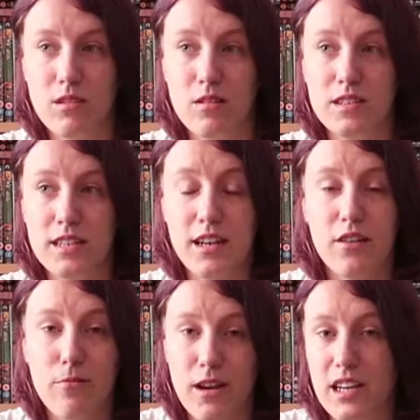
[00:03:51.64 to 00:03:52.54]
there is any
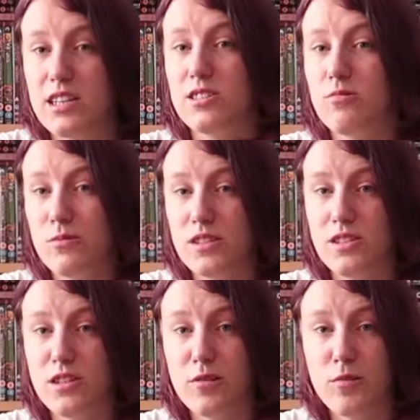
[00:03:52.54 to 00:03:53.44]
other rankings you want me
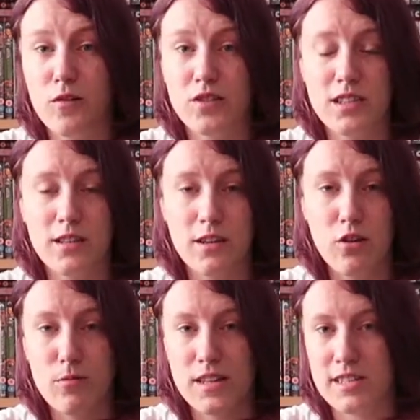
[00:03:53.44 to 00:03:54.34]
to do. Obviously
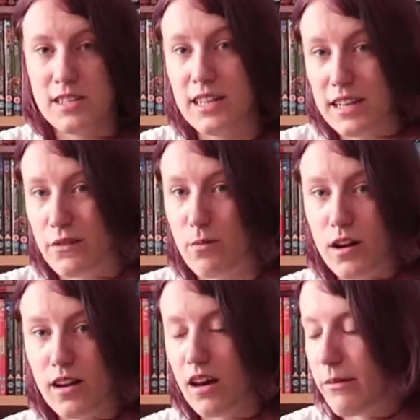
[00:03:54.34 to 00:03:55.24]
got the Resident Evil
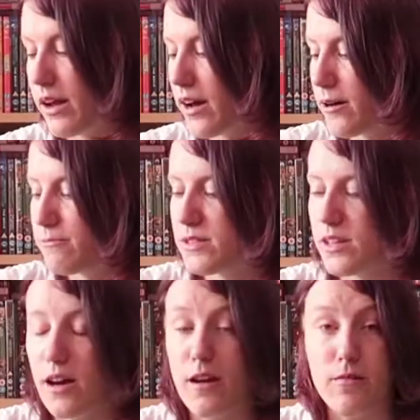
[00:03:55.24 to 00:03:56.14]
one coming up,
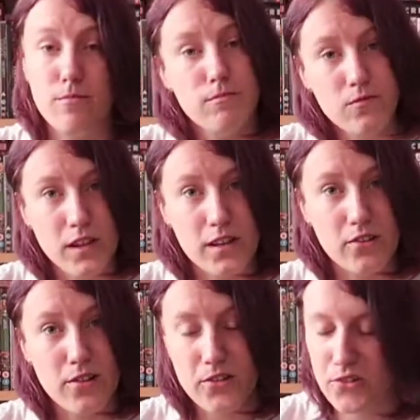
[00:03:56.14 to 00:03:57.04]
so
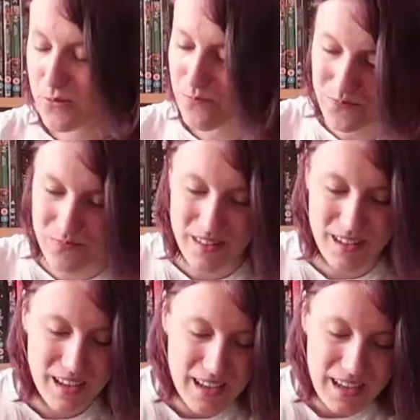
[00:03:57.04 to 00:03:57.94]
fingers crossed.
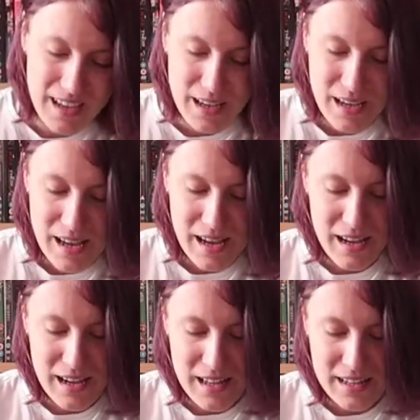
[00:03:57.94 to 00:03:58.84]

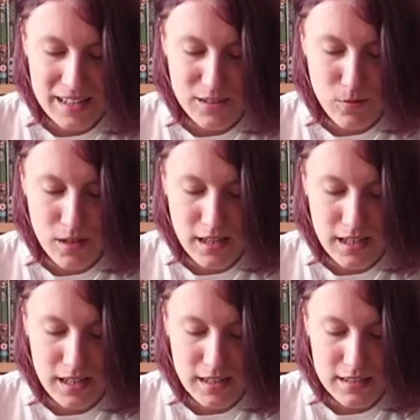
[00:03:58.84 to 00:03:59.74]
Uh, next one
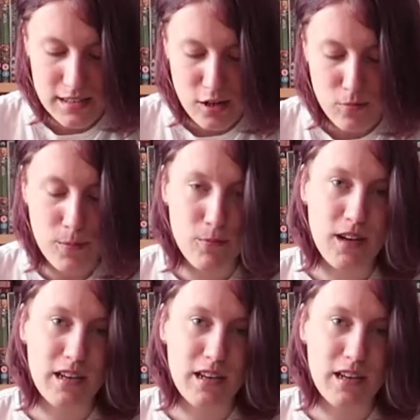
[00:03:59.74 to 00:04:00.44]
is a Robin